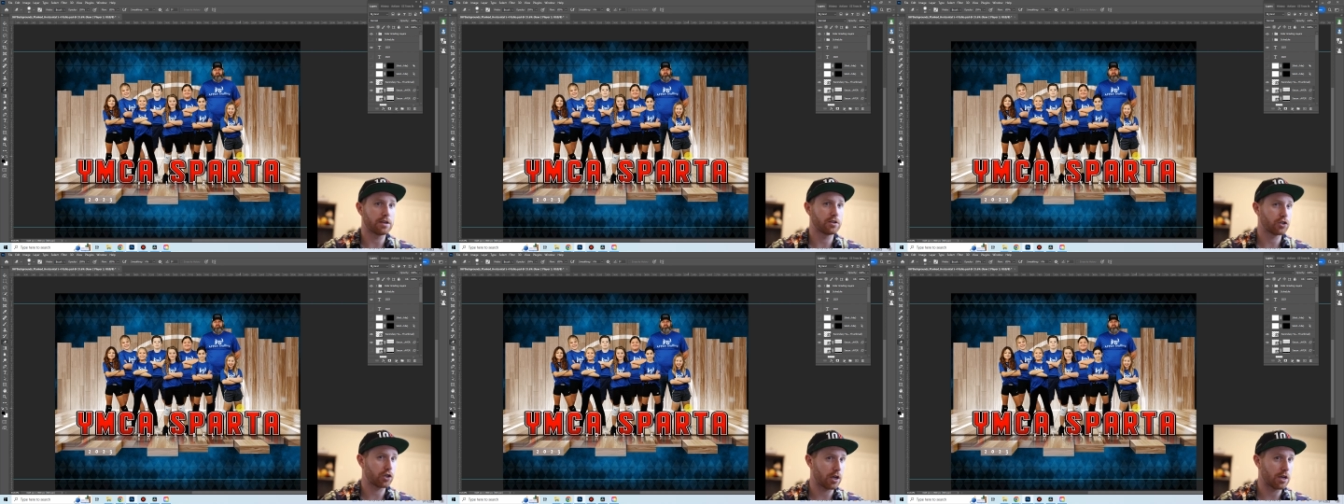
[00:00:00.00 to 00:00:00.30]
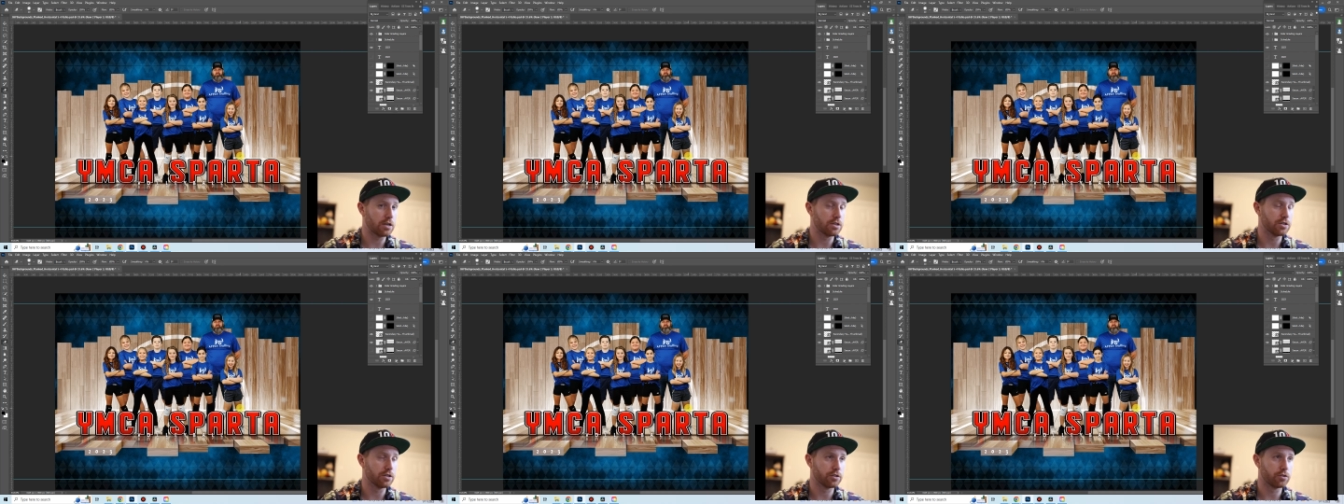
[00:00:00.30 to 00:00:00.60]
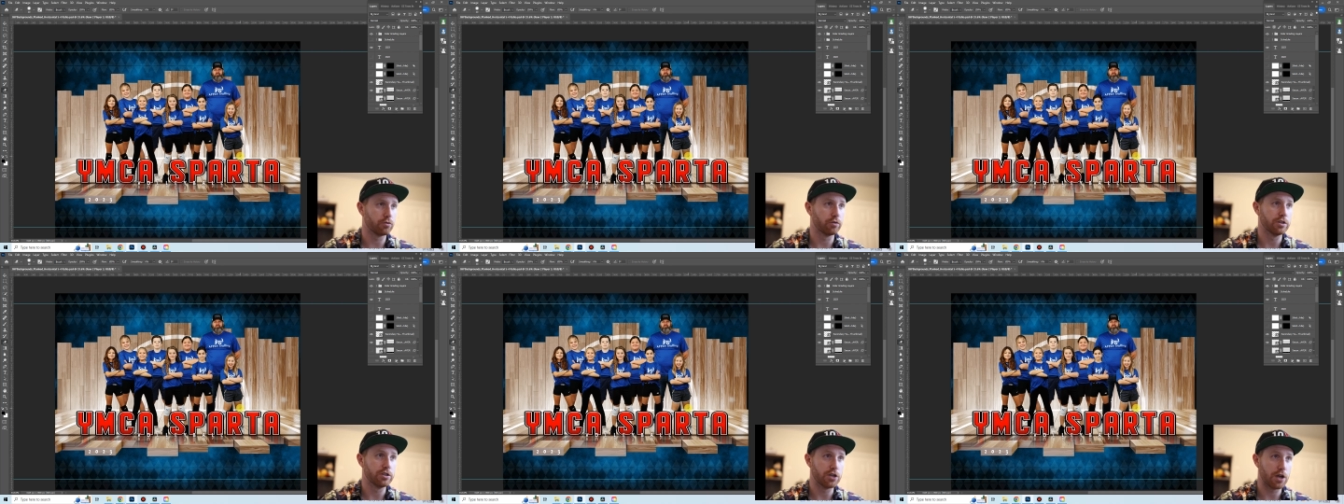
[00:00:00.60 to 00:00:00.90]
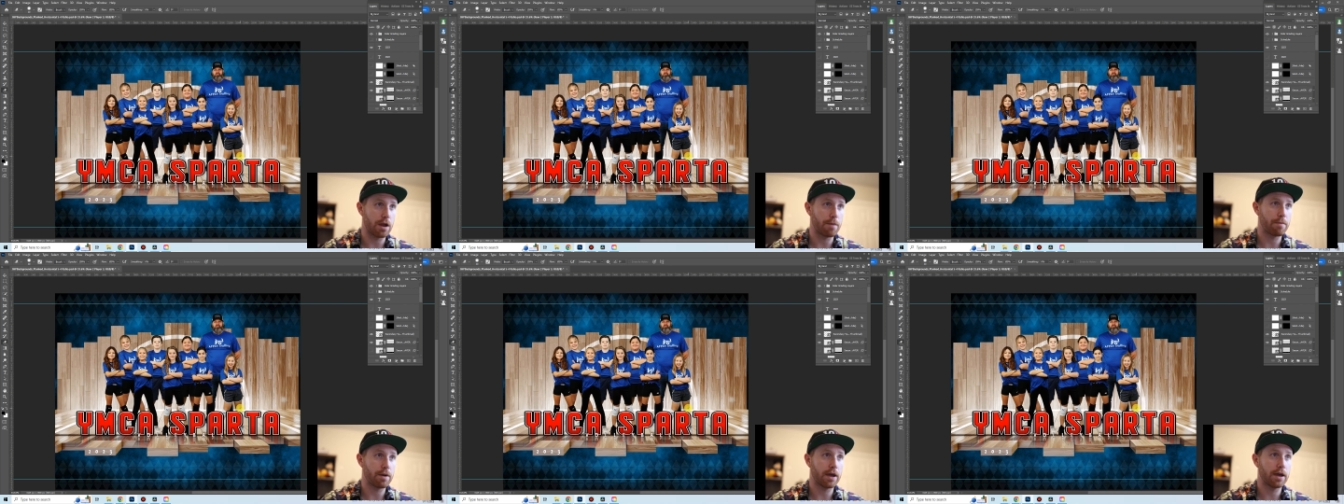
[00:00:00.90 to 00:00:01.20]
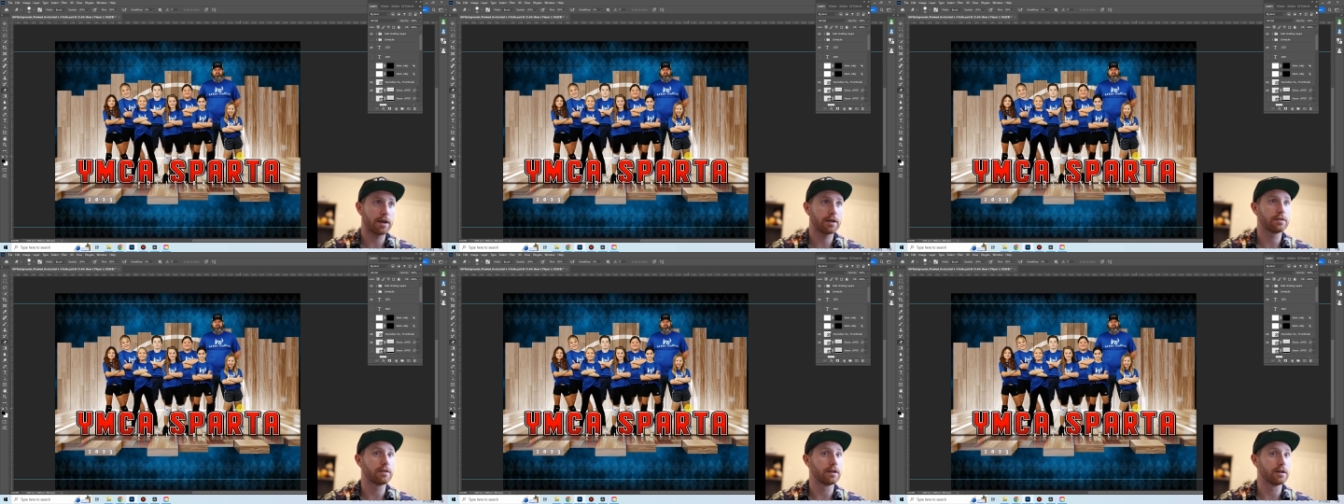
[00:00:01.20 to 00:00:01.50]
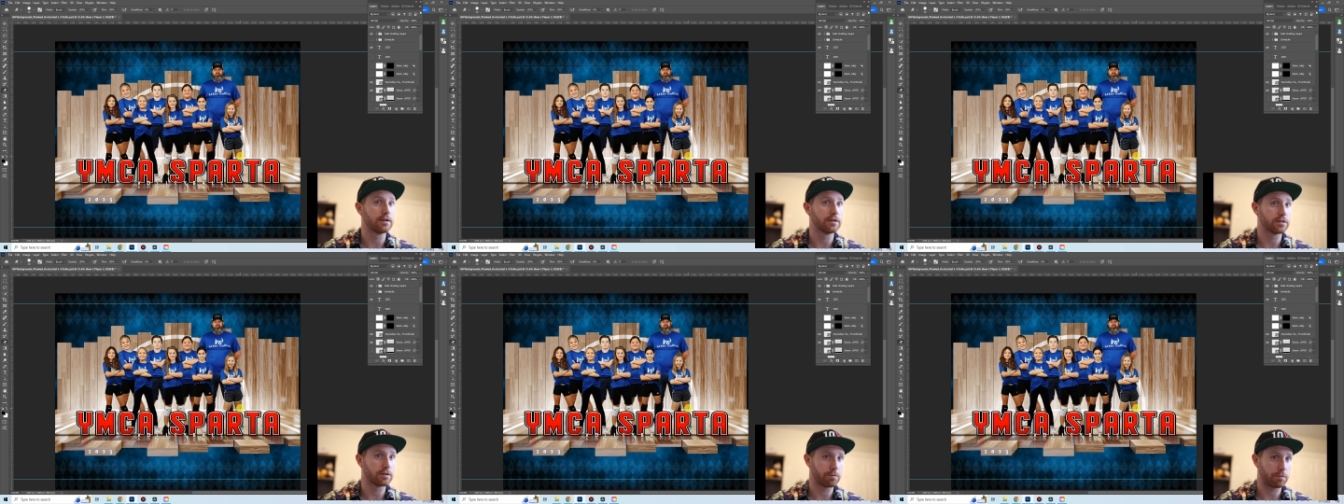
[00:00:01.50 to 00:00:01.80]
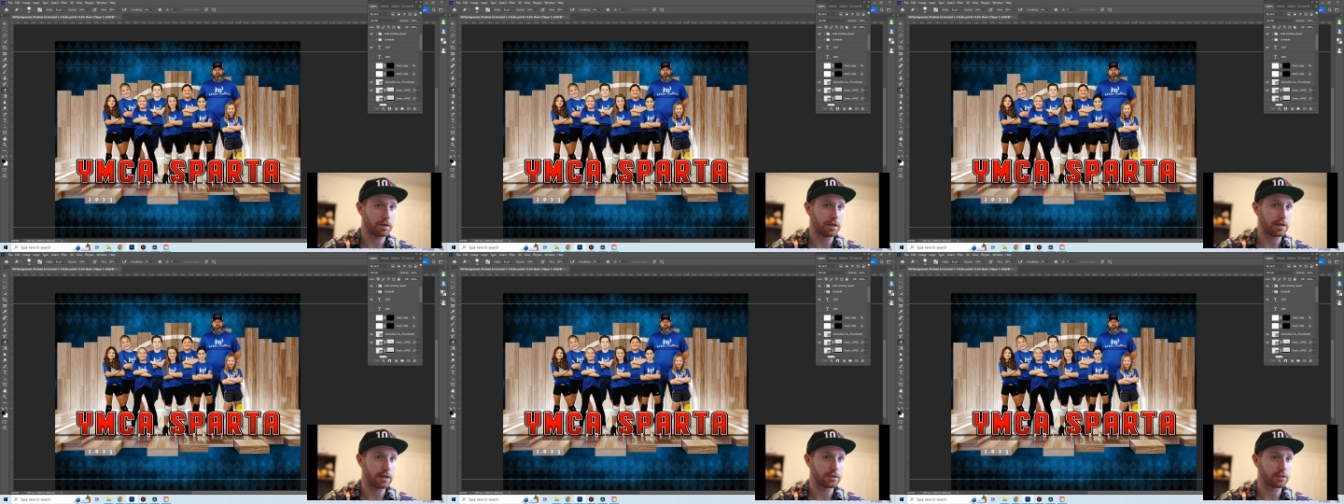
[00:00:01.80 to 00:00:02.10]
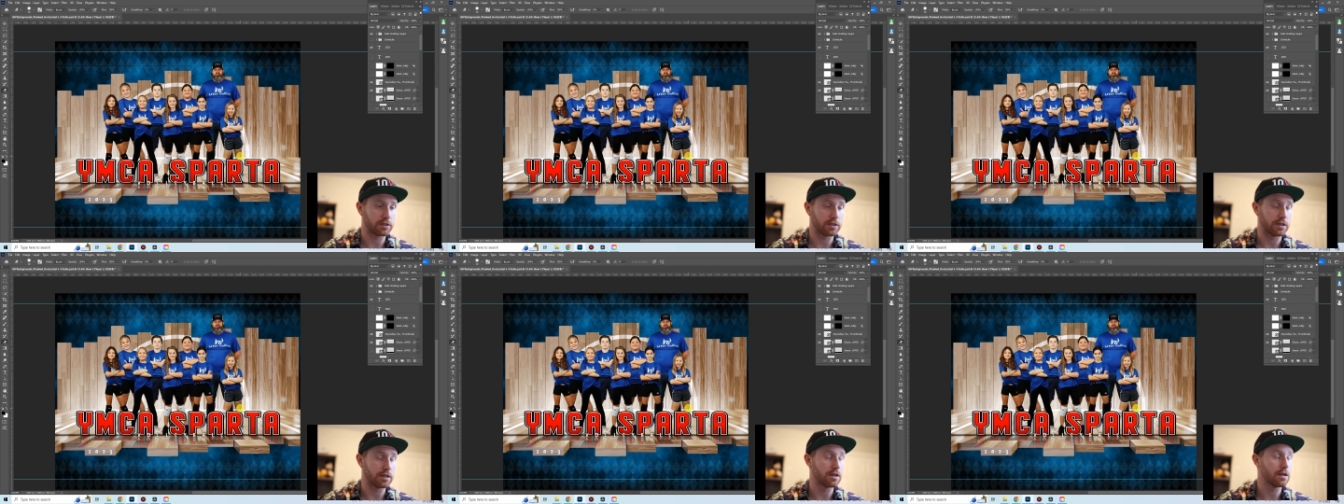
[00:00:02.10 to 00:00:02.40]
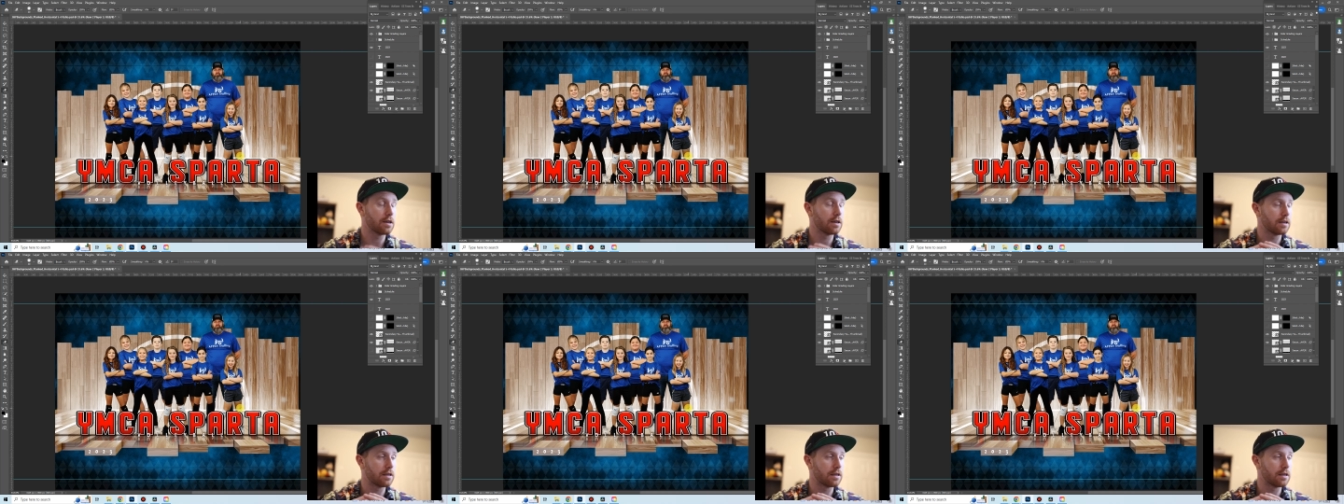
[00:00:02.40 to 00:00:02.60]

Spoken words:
changes to a JPEG than it is a PSD.